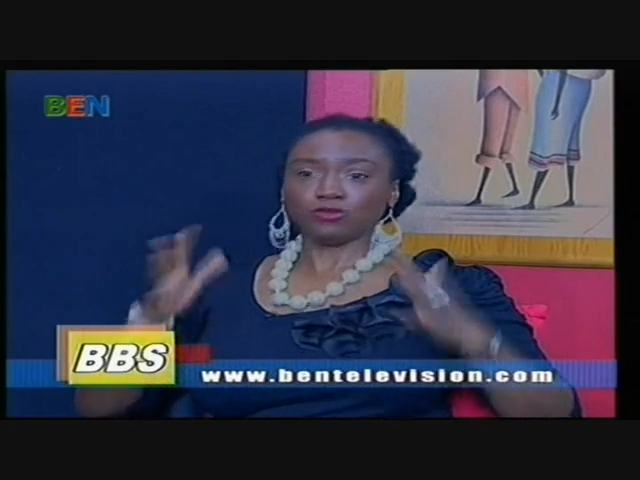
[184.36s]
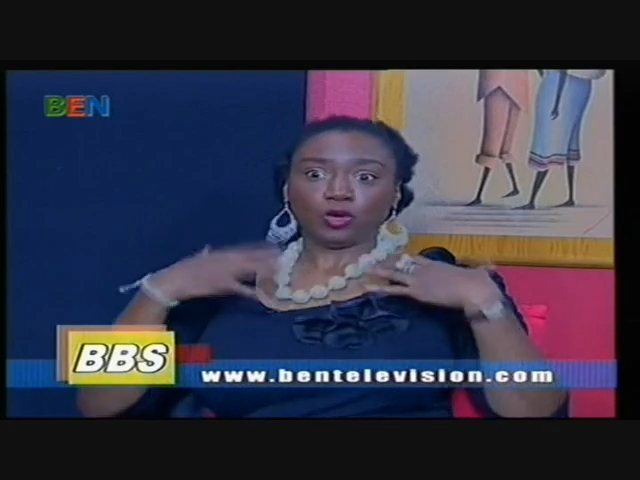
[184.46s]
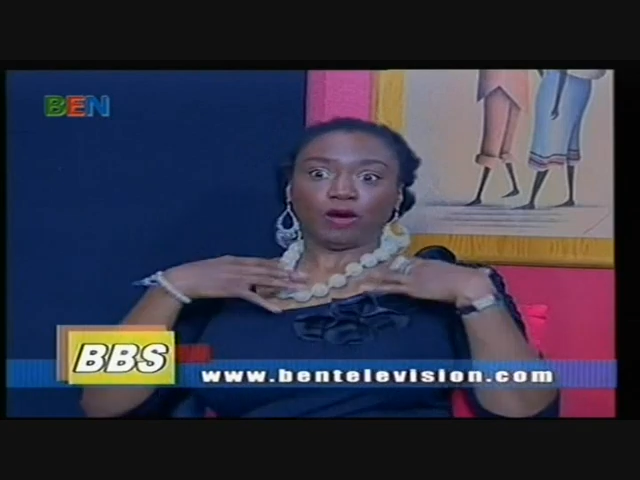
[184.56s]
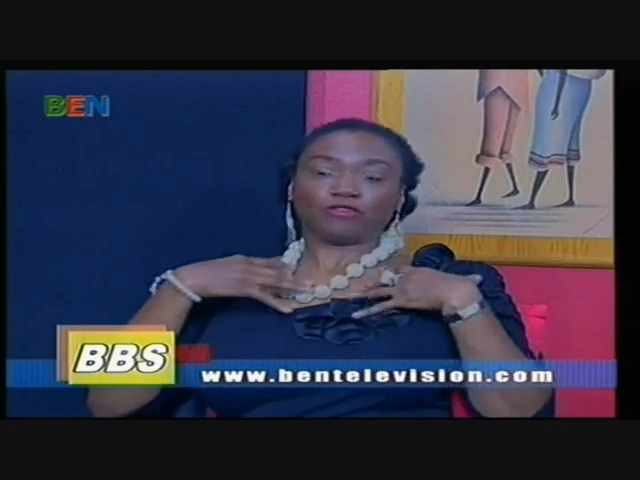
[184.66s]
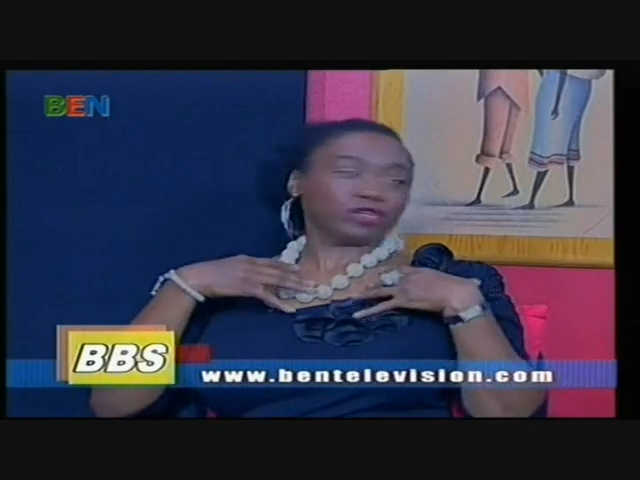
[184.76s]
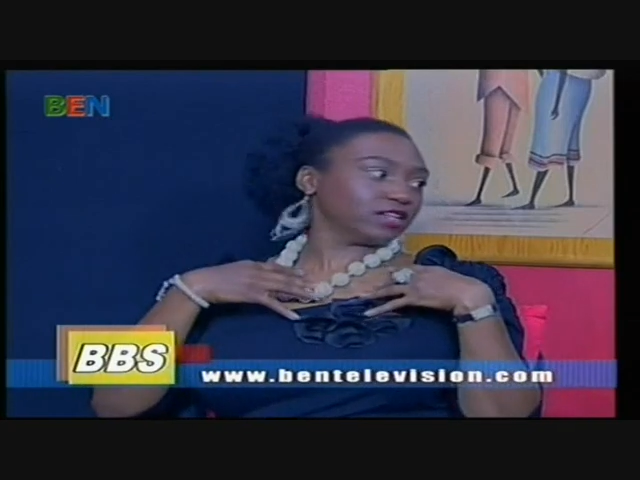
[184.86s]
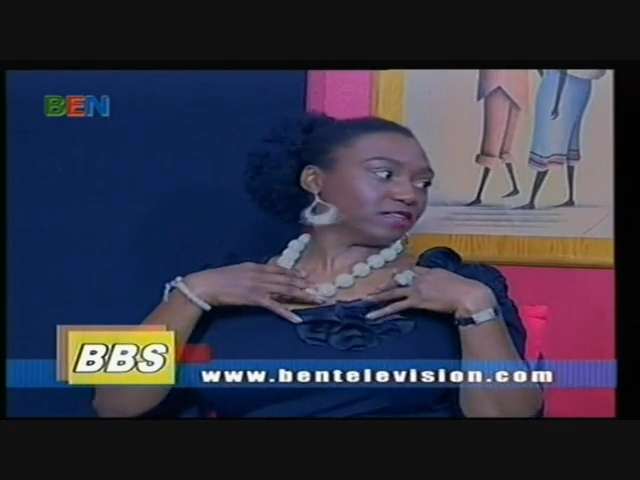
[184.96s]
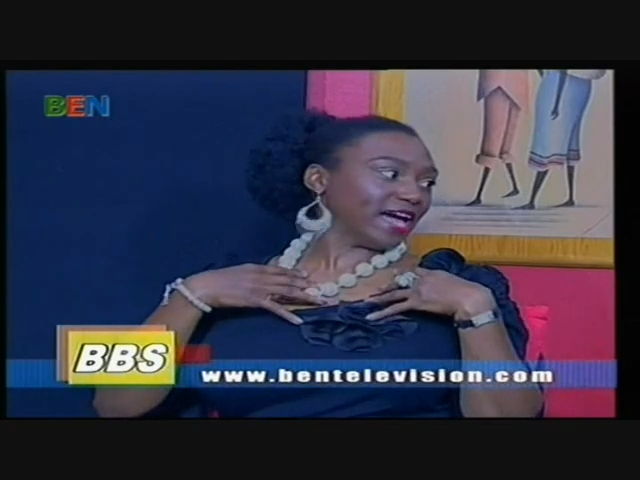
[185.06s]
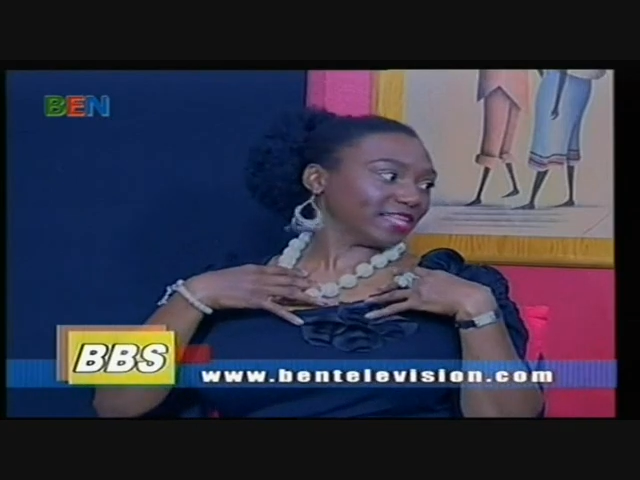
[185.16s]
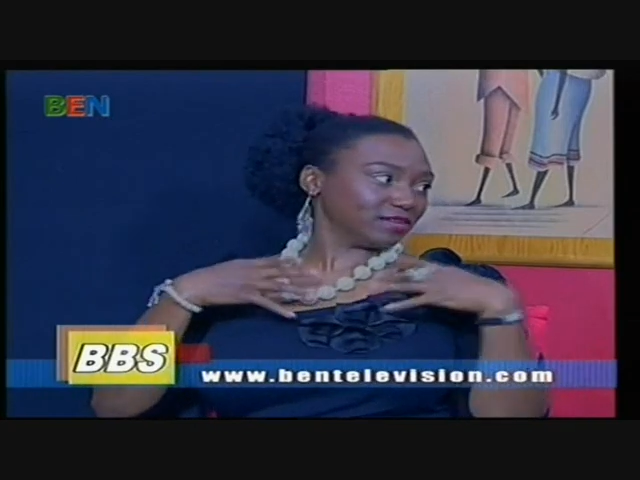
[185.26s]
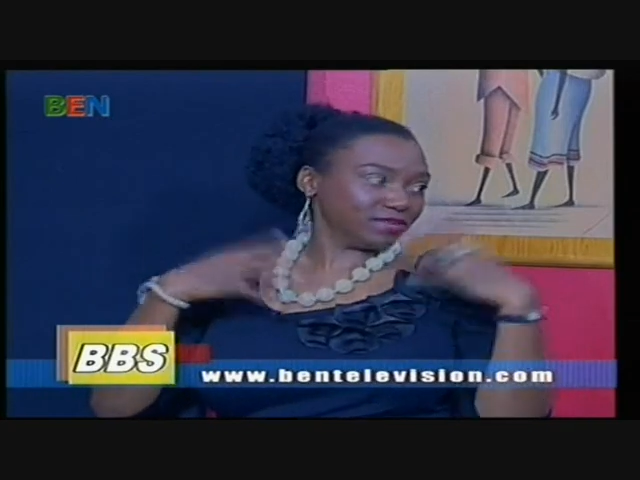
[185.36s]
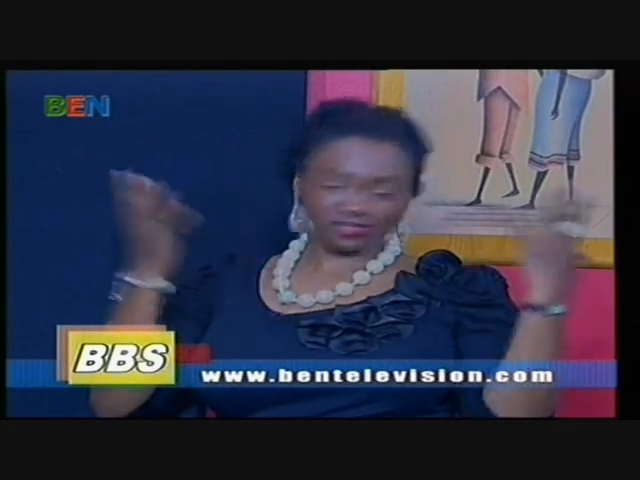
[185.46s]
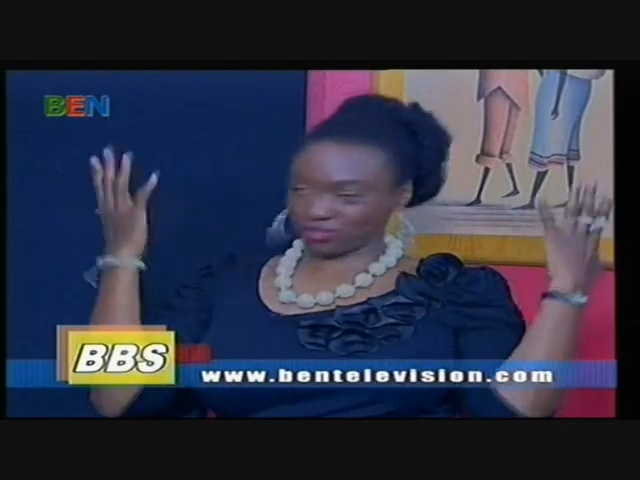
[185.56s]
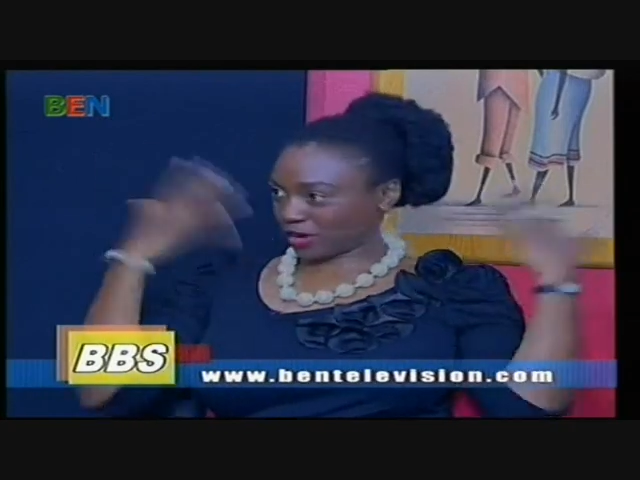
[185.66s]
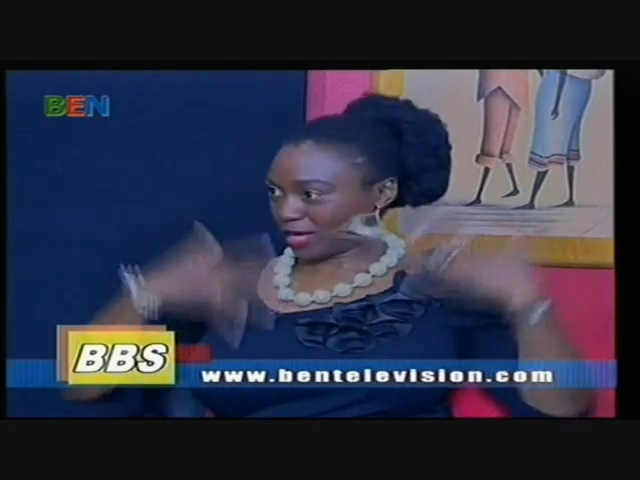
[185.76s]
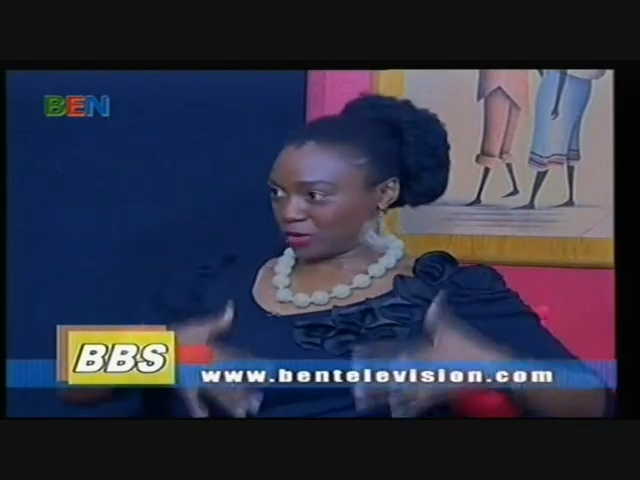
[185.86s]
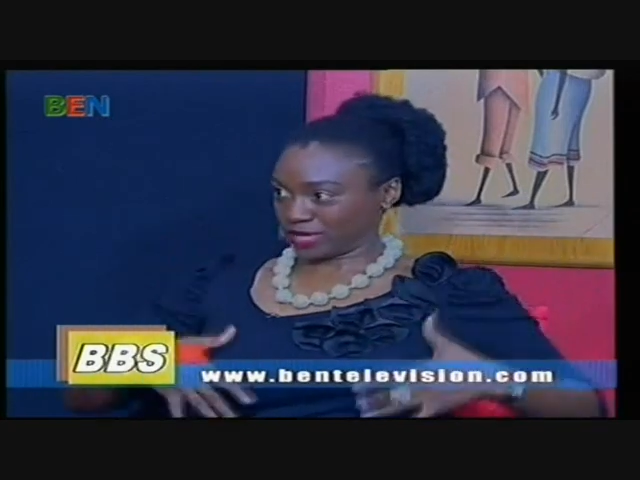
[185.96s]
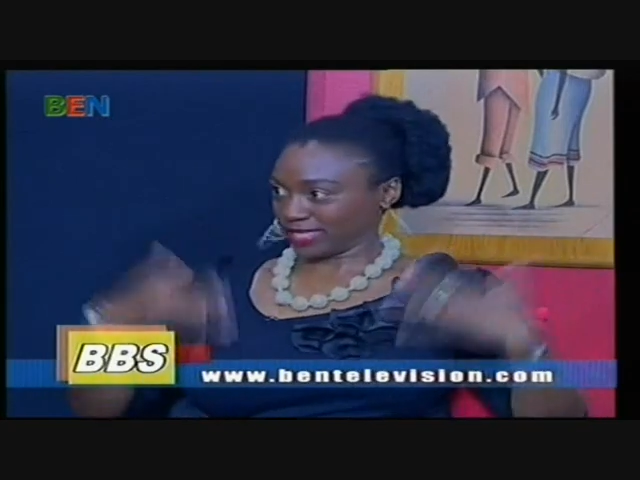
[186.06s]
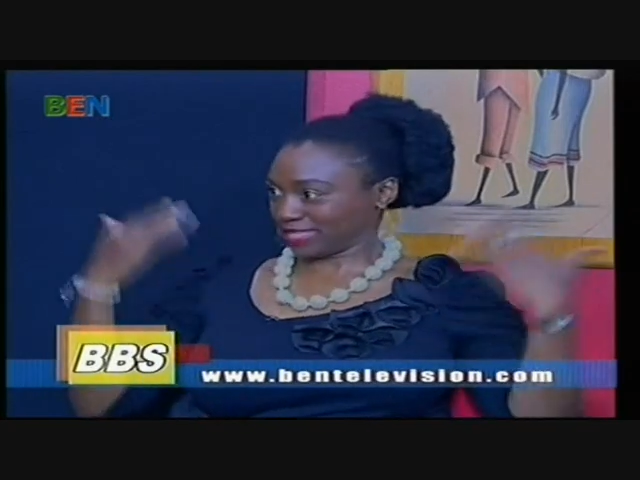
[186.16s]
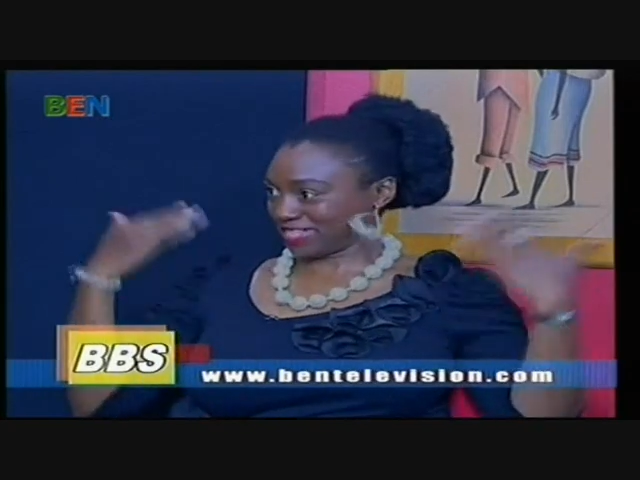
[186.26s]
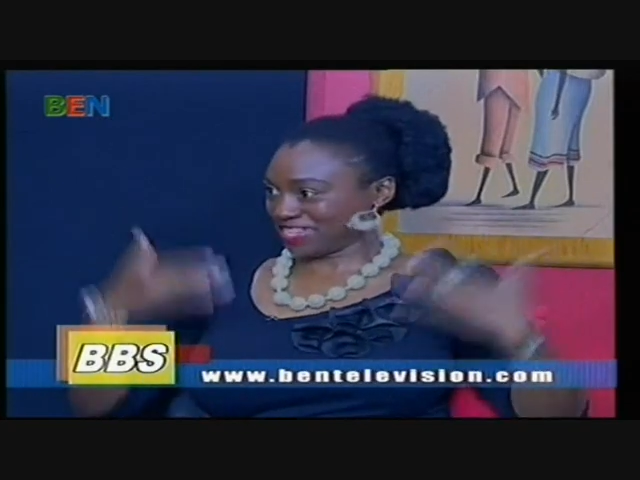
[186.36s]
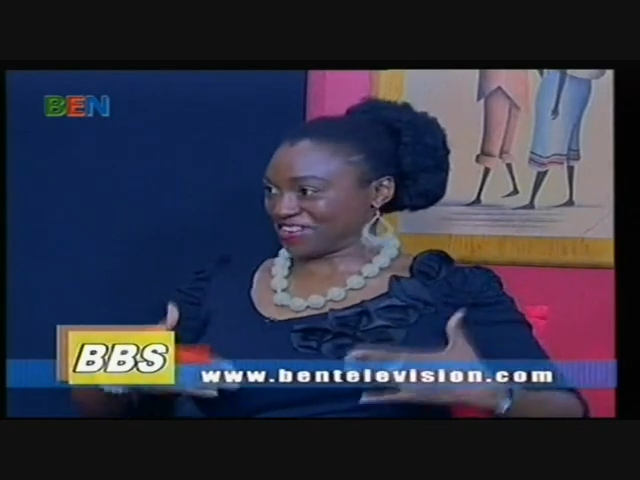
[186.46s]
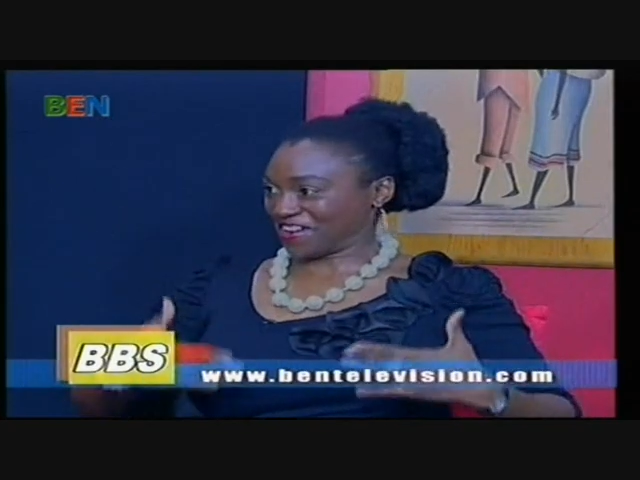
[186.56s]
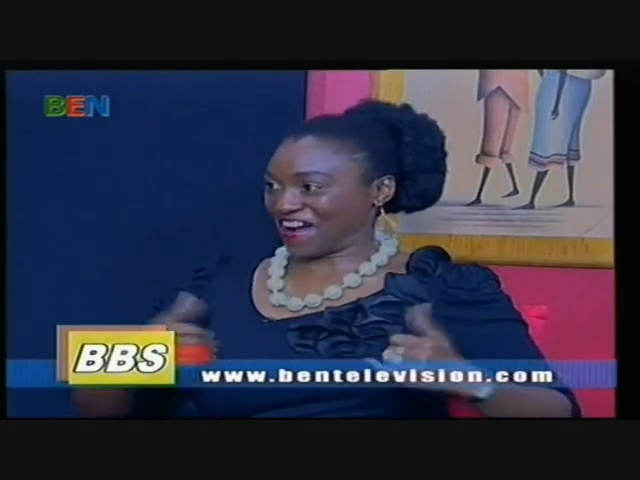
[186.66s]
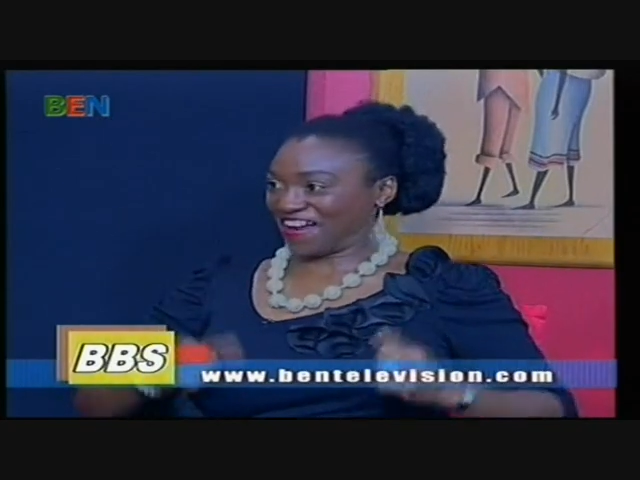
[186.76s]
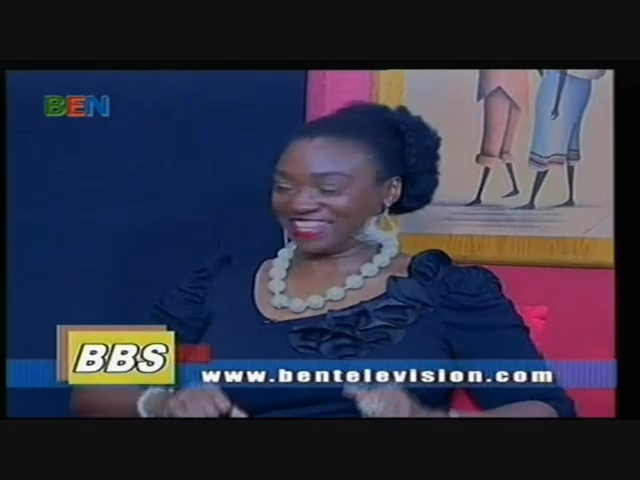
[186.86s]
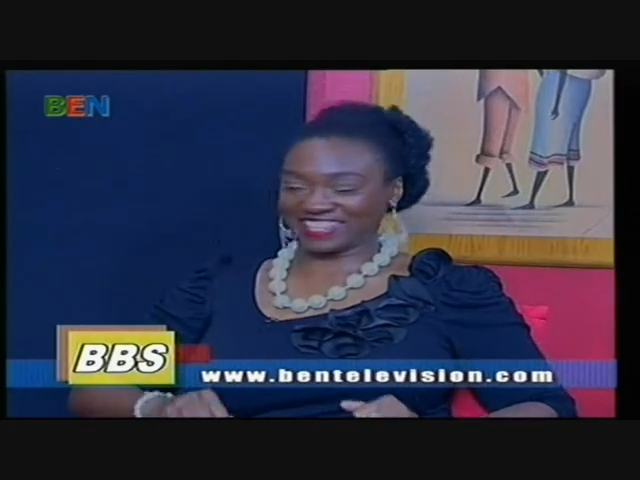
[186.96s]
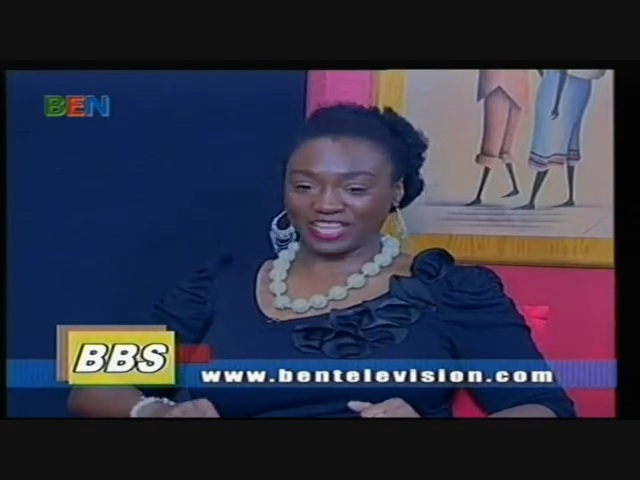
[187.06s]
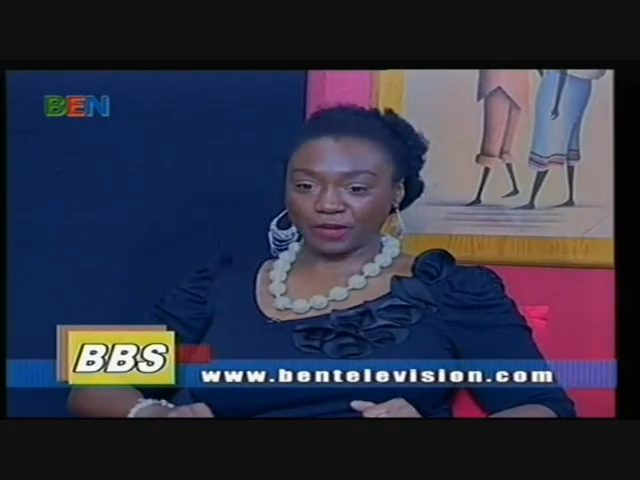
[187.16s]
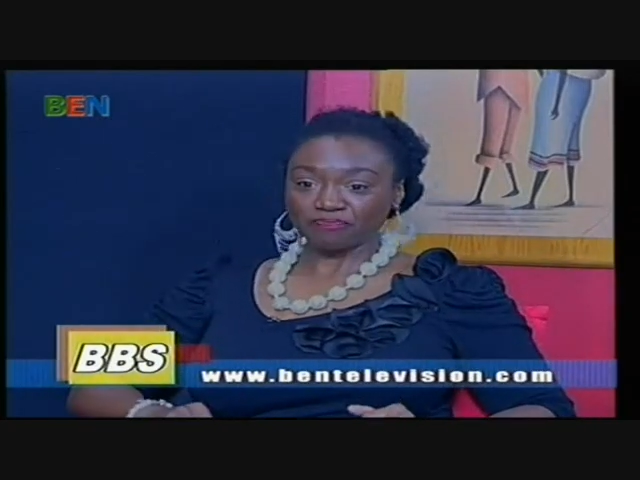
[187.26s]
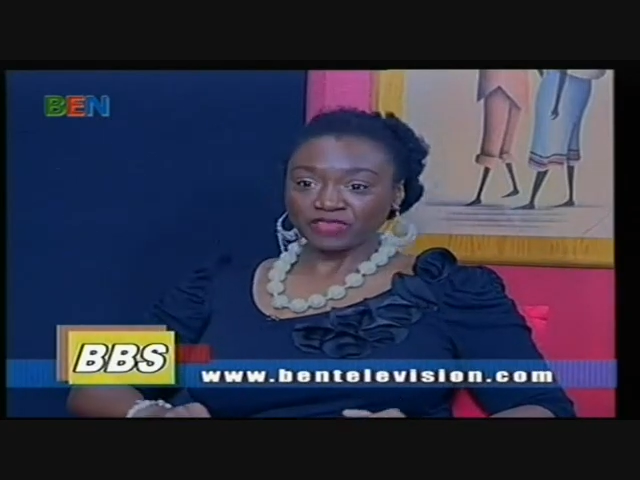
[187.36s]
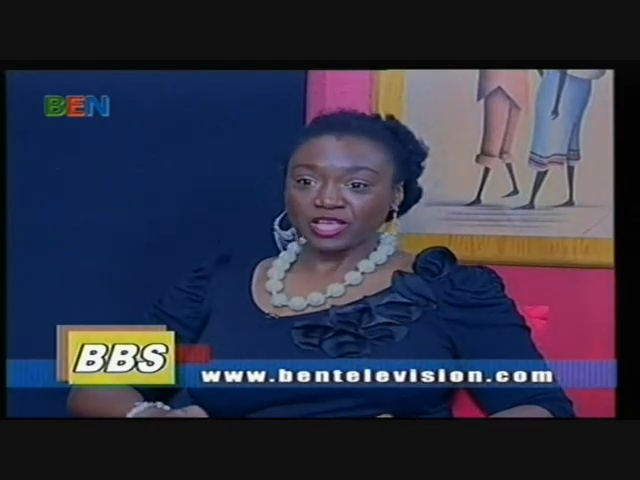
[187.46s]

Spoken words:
no, I've got none of that. I mean, do I look it? You know, kind of thing.